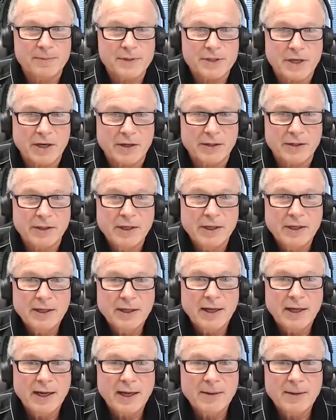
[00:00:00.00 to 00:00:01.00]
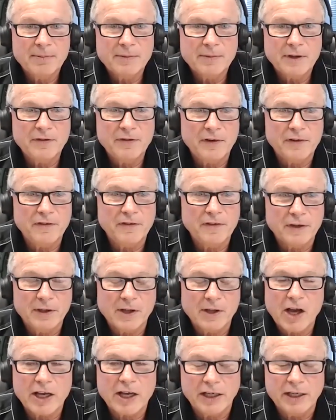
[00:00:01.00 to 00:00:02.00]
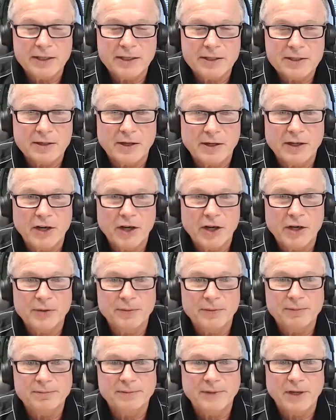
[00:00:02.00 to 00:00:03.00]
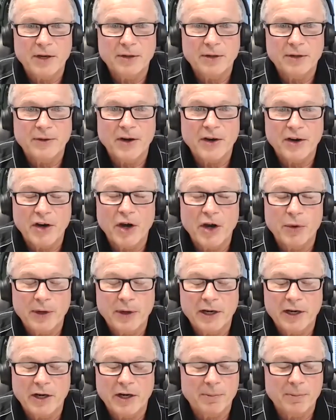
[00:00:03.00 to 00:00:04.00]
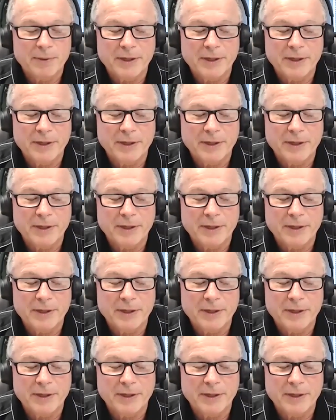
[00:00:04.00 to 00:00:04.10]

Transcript: So if you feel like it is, I know we can help.